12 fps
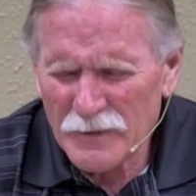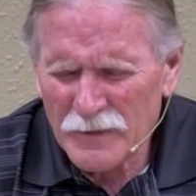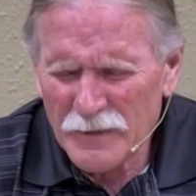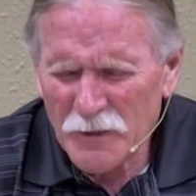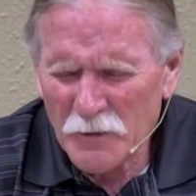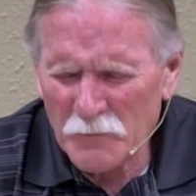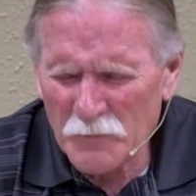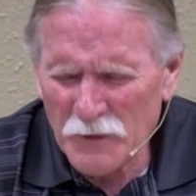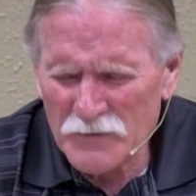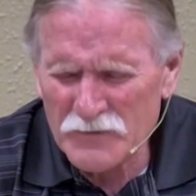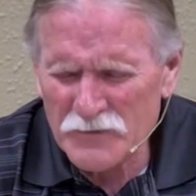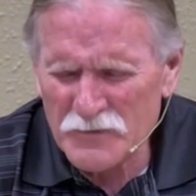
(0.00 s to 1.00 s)
how
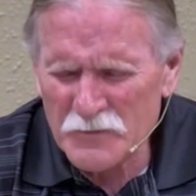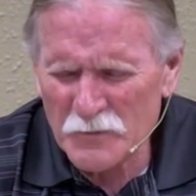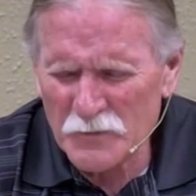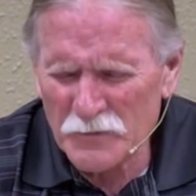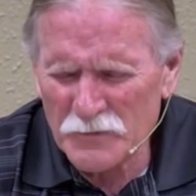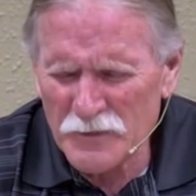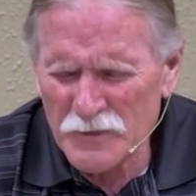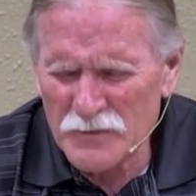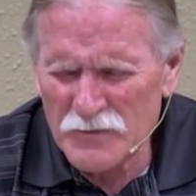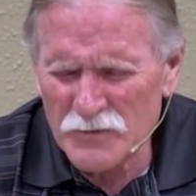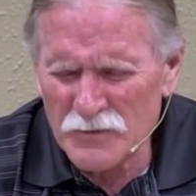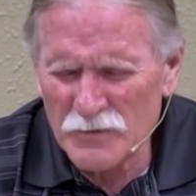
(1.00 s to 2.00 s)
much this world
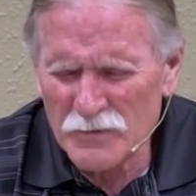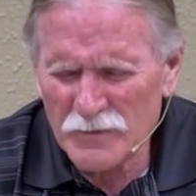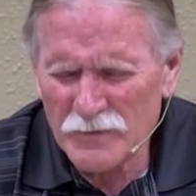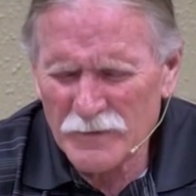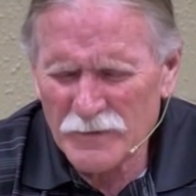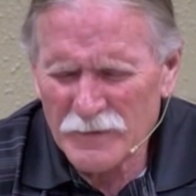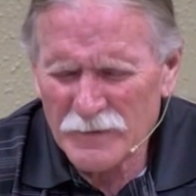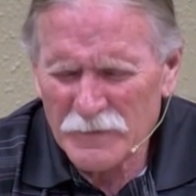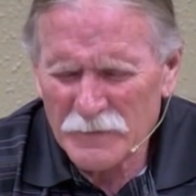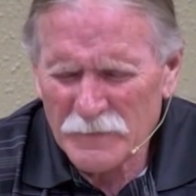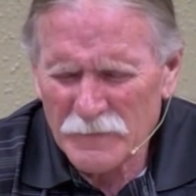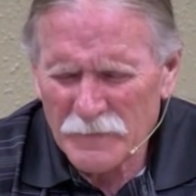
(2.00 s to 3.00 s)
needs you
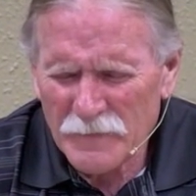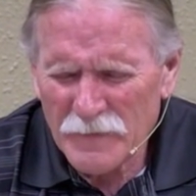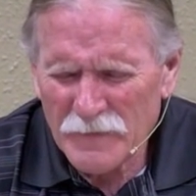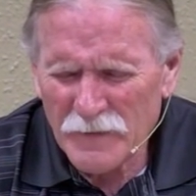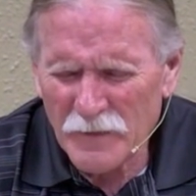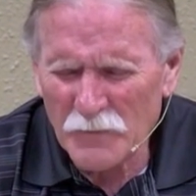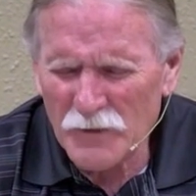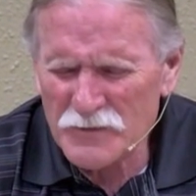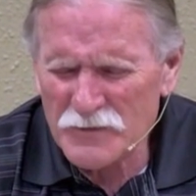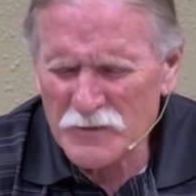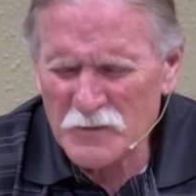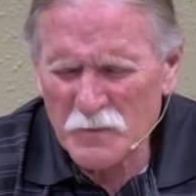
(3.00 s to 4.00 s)
and how
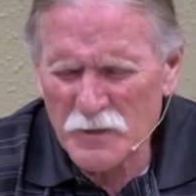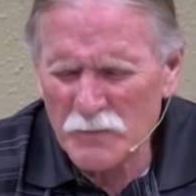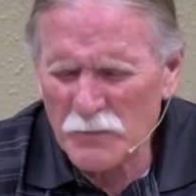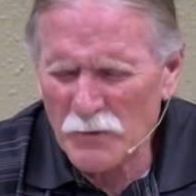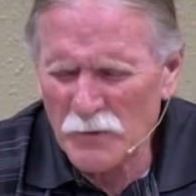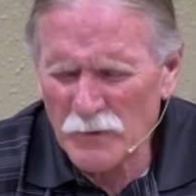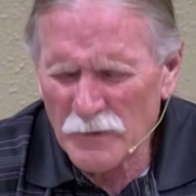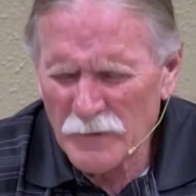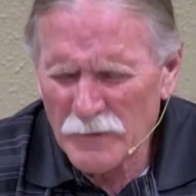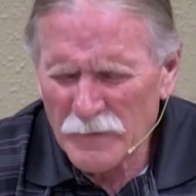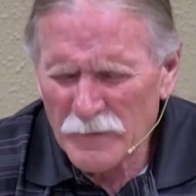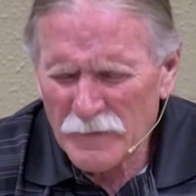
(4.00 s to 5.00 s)
much these people
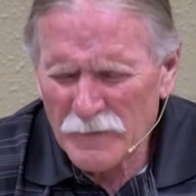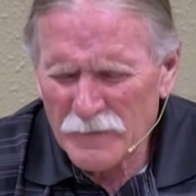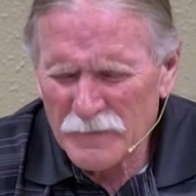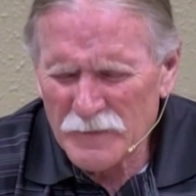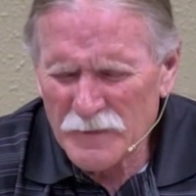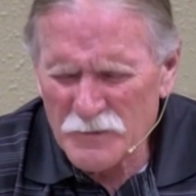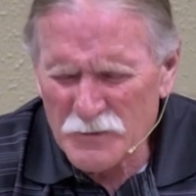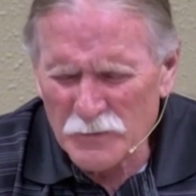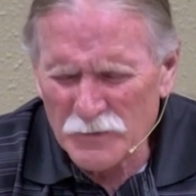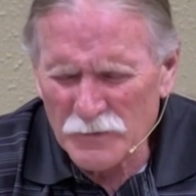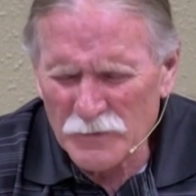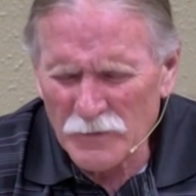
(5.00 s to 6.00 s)
need you
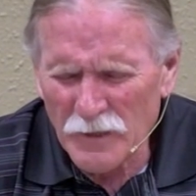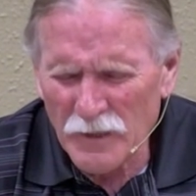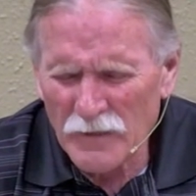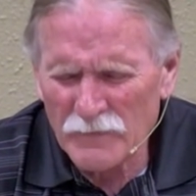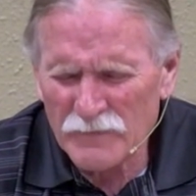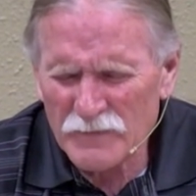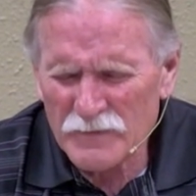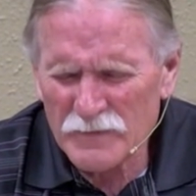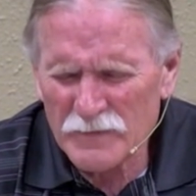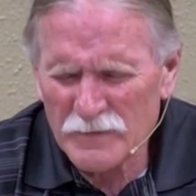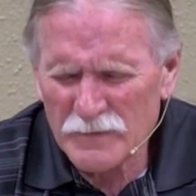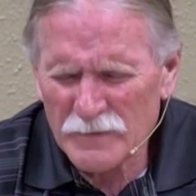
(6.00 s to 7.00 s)
in their lives.
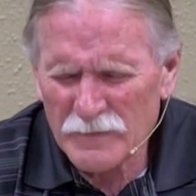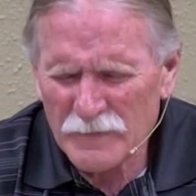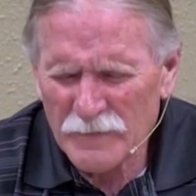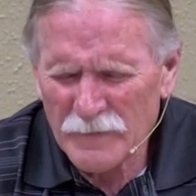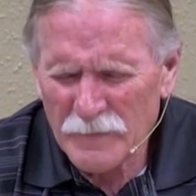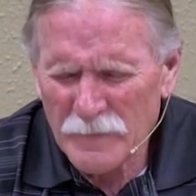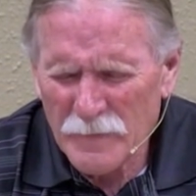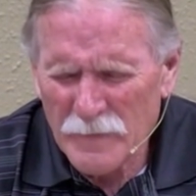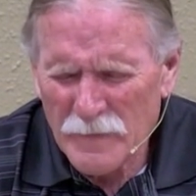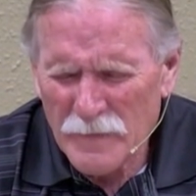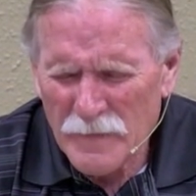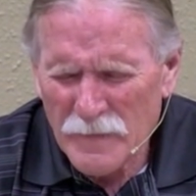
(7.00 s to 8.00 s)

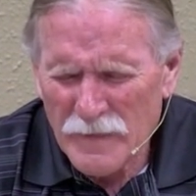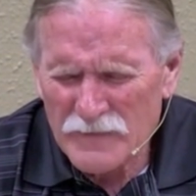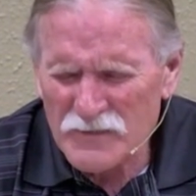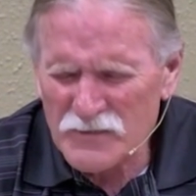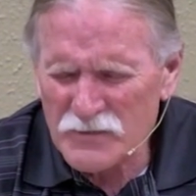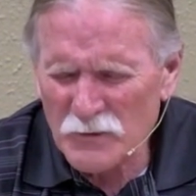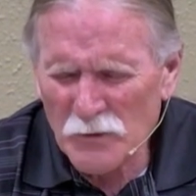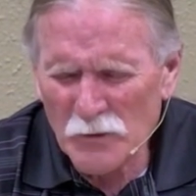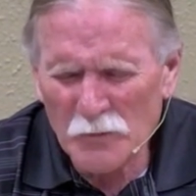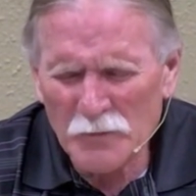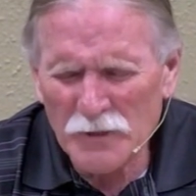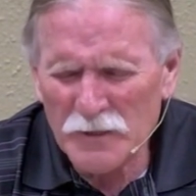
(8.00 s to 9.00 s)
And so
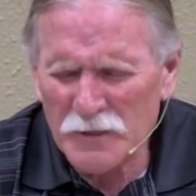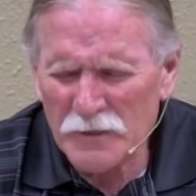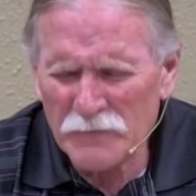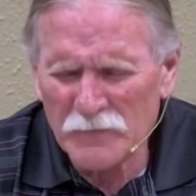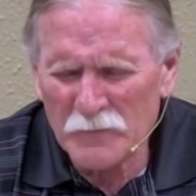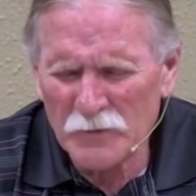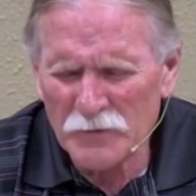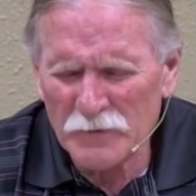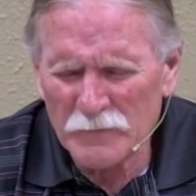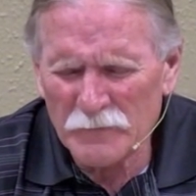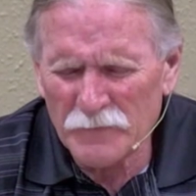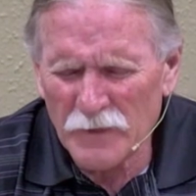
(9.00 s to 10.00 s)
many of them will
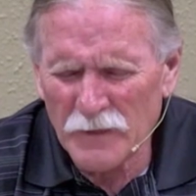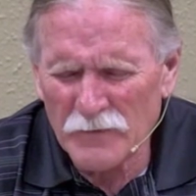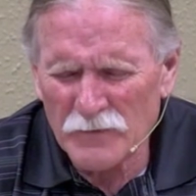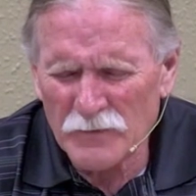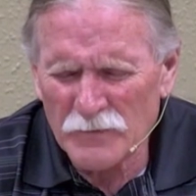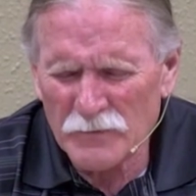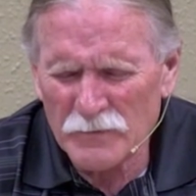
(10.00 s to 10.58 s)
never find you.